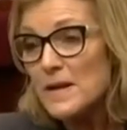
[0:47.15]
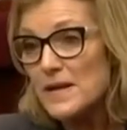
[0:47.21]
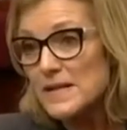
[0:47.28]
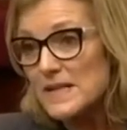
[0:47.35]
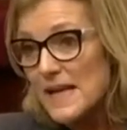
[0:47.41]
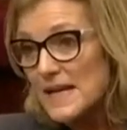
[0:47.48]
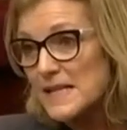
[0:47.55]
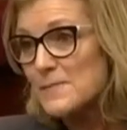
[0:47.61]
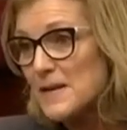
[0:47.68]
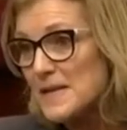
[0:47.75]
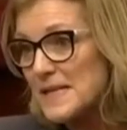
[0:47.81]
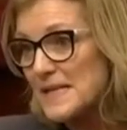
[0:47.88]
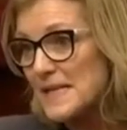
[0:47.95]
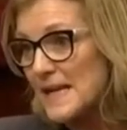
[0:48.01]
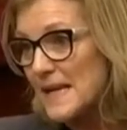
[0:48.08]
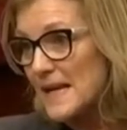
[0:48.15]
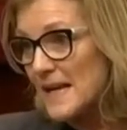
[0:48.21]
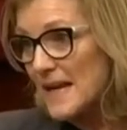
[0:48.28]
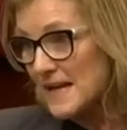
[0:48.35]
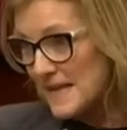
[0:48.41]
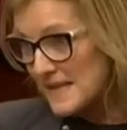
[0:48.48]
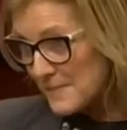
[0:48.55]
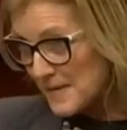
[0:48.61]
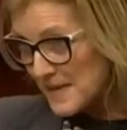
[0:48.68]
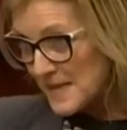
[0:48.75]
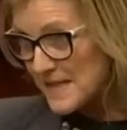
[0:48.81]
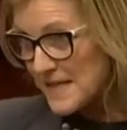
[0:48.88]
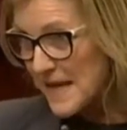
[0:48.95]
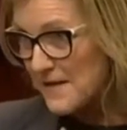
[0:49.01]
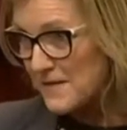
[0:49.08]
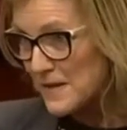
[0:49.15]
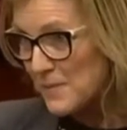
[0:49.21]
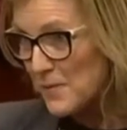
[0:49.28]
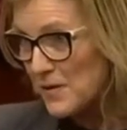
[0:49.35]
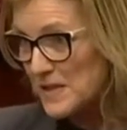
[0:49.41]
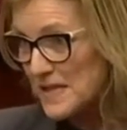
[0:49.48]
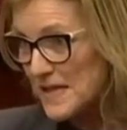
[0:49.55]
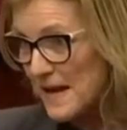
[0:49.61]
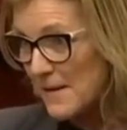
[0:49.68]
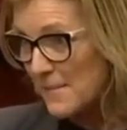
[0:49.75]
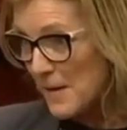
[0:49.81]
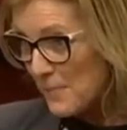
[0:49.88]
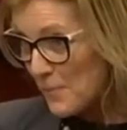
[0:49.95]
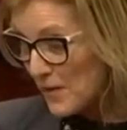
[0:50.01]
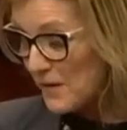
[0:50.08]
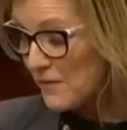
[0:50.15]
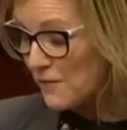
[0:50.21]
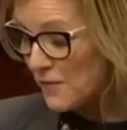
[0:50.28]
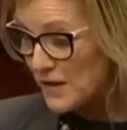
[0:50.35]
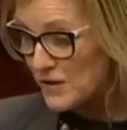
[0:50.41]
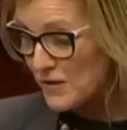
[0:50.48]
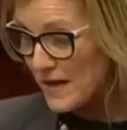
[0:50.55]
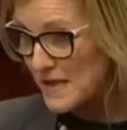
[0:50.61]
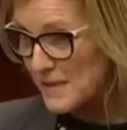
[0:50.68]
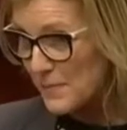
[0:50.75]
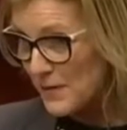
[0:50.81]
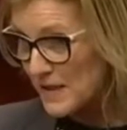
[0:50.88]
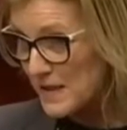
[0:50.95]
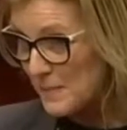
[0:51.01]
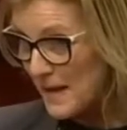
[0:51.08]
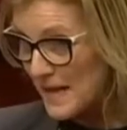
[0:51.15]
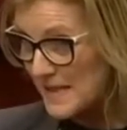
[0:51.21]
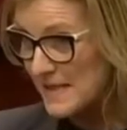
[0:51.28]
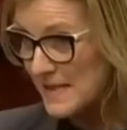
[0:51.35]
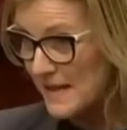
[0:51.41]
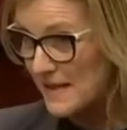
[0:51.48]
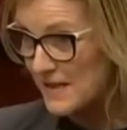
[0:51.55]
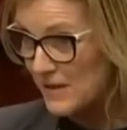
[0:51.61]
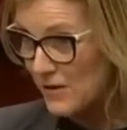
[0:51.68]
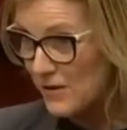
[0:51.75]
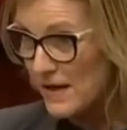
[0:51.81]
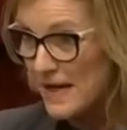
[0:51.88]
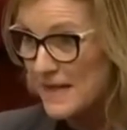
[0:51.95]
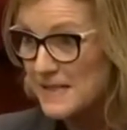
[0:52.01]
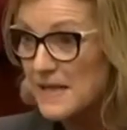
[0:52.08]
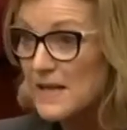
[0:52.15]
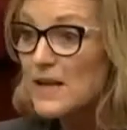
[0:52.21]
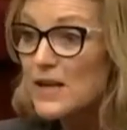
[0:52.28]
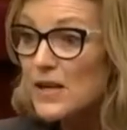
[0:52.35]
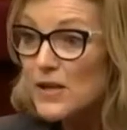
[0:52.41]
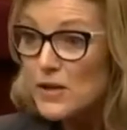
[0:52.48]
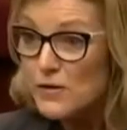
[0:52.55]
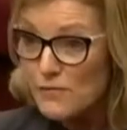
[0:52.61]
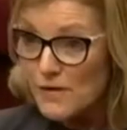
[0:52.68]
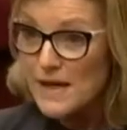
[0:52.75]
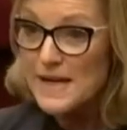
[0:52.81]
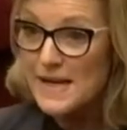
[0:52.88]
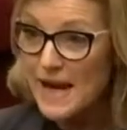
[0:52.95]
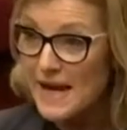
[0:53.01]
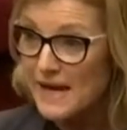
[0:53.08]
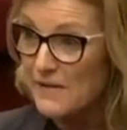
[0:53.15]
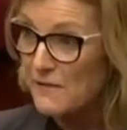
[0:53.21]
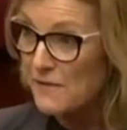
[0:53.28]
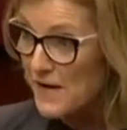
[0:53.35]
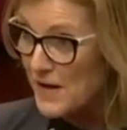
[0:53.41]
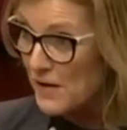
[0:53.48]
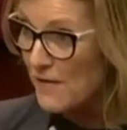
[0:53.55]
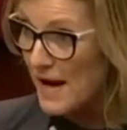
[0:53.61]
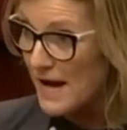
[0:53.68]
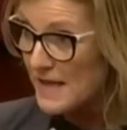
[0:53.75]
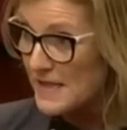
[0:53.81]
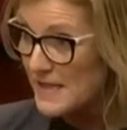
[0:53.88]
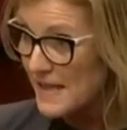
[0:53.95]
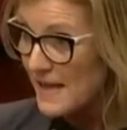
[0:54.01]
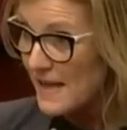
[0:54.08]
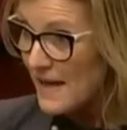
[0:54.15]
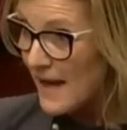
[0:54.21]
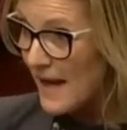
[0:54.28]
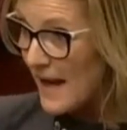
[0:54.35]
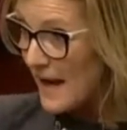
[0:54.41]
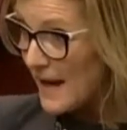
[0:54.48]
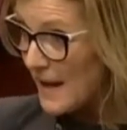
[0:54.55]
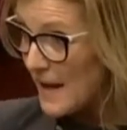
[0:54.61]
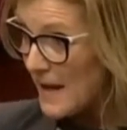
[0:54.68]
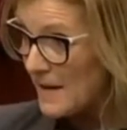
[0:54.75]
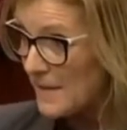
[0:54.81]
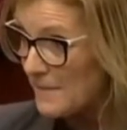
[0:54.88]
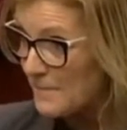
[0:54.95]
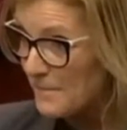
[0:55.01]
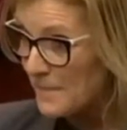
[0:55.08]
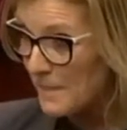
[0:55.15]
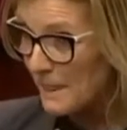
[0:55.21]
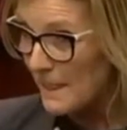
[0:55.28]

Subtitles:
because as we see, and as Mr Davis pointed out, by putting free transport into places like Docklands, you really can invigorate an